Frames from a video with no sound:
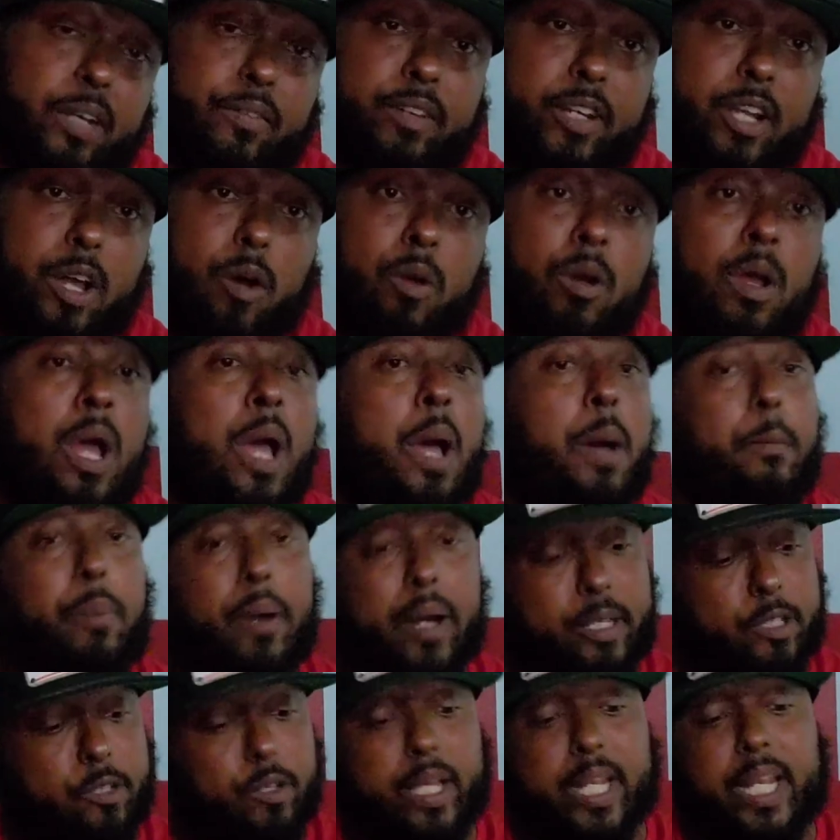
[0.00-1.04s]
You never know.
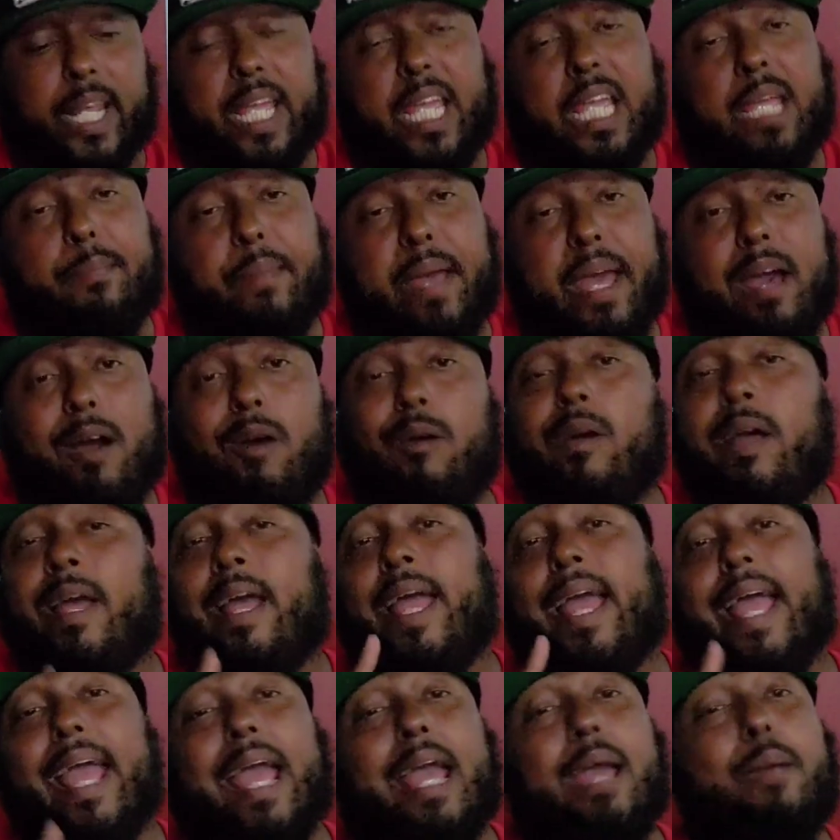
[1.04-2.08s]
But you get an email
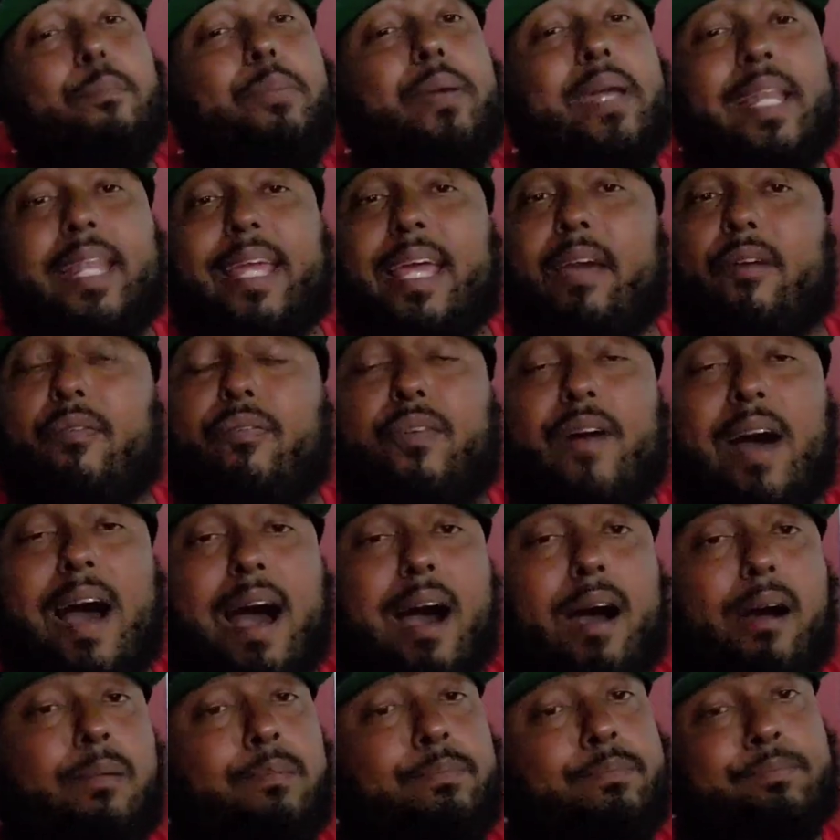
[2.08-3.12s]
and PDF
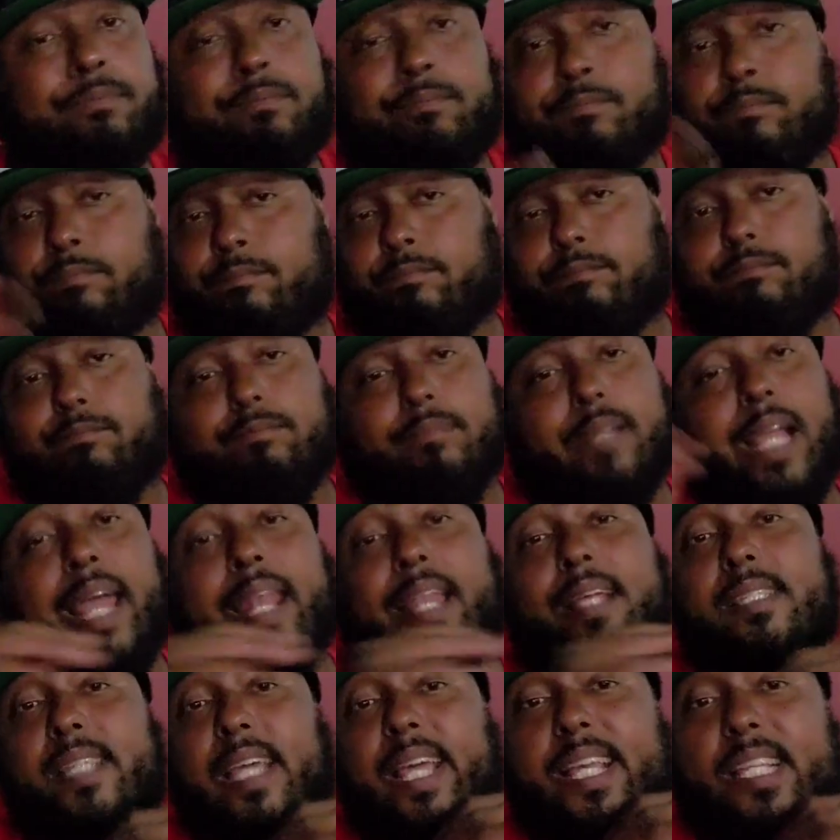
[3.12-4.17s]
file,
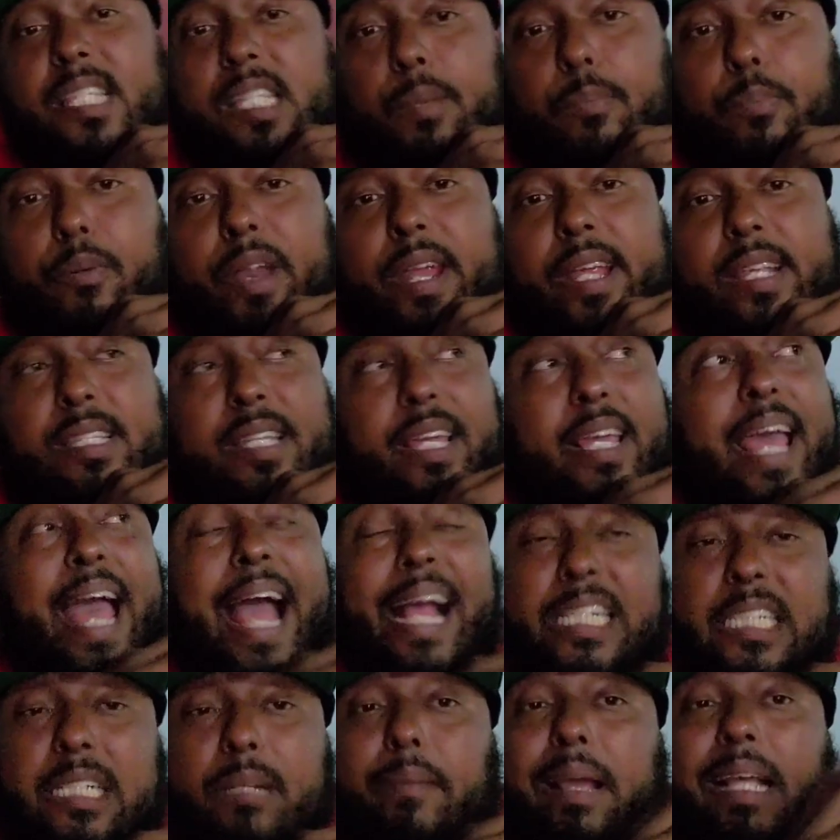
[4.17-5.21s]
and it's easy breezy. It
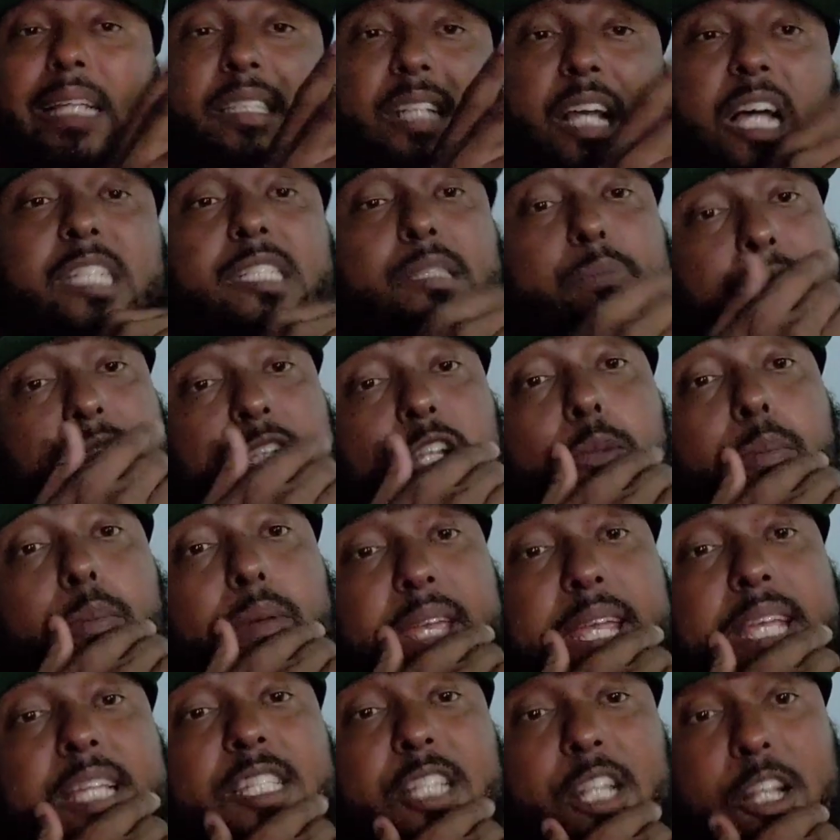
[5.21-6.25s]
actually makes customs a little
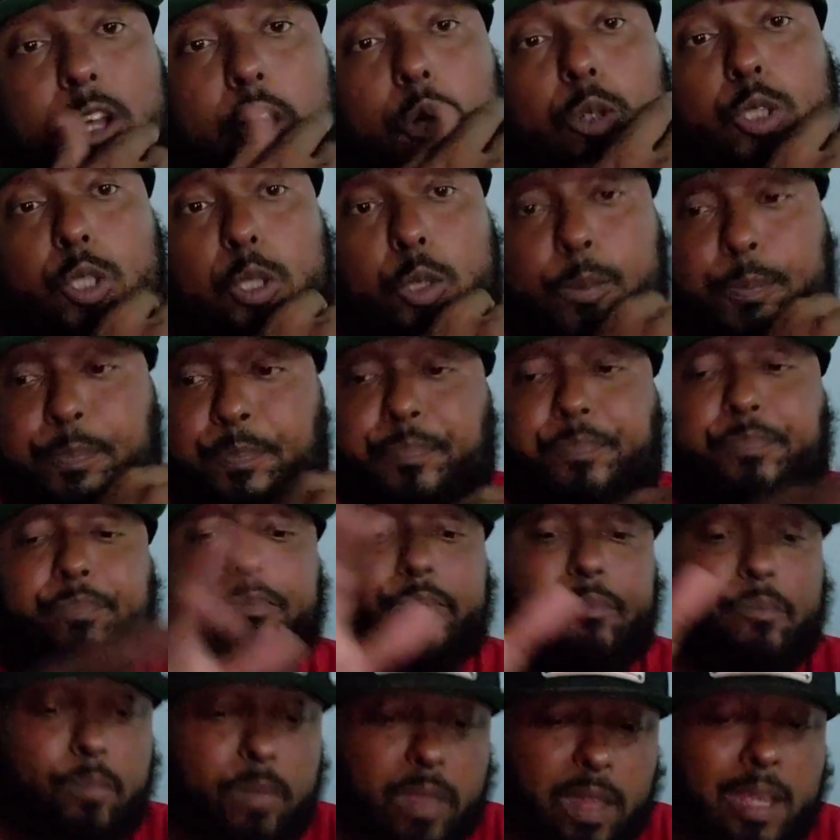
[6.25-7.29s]
bit easier to go to.
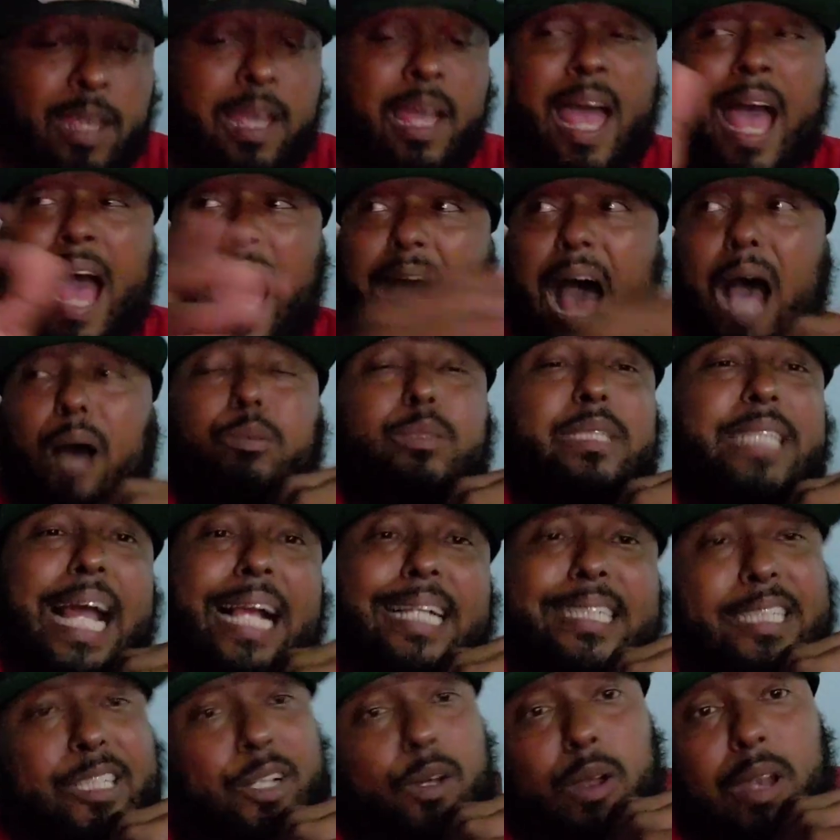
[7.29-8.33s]
I was
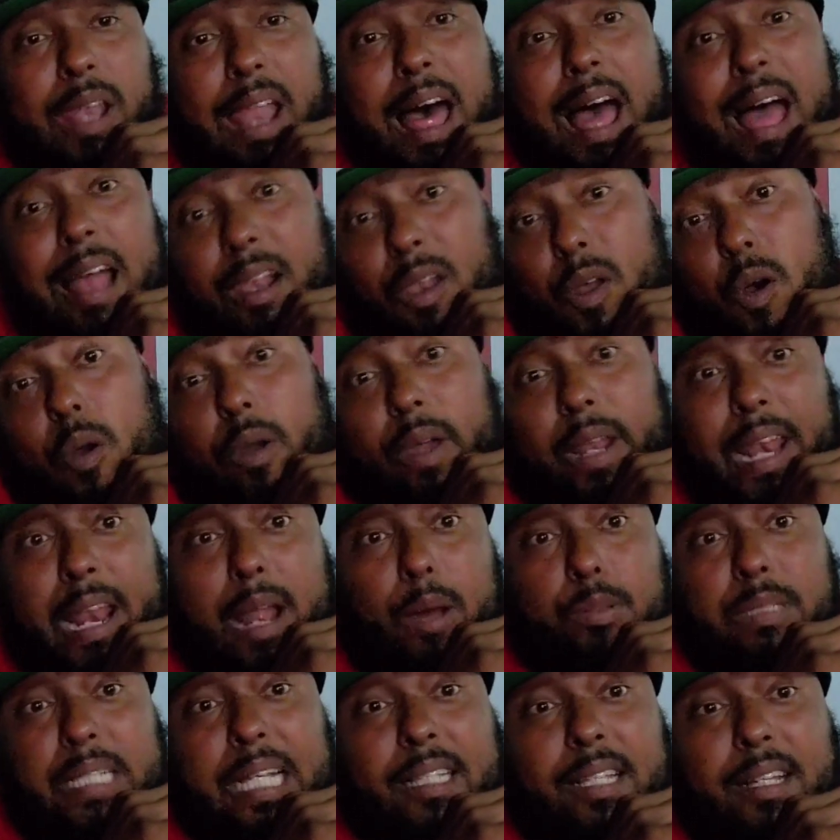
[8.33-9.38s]
actually online longer than
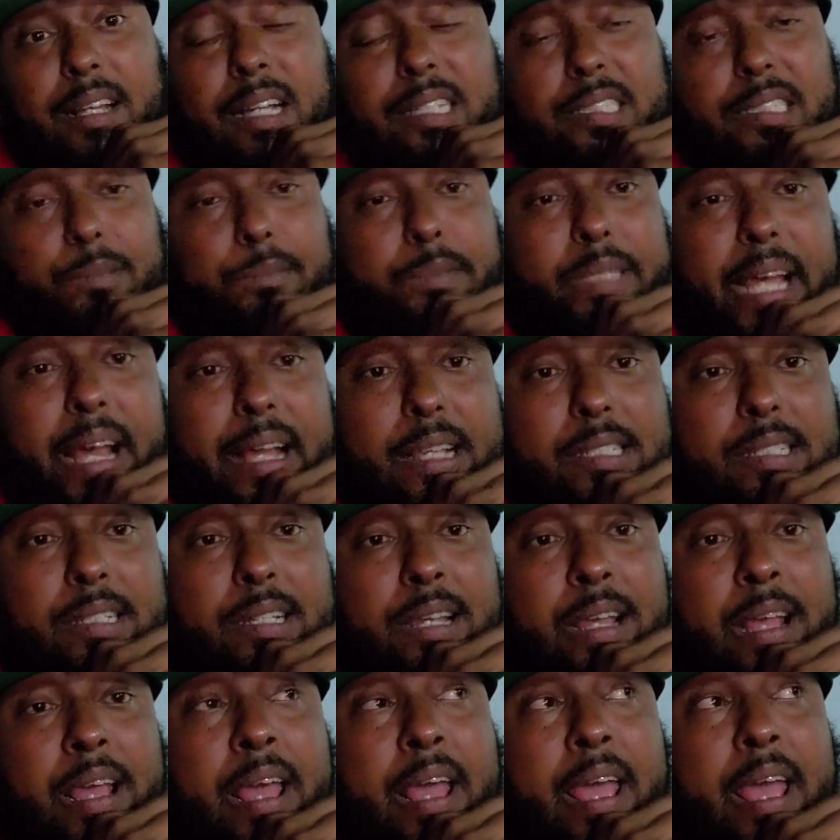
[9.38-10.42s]
I was at the customs desk.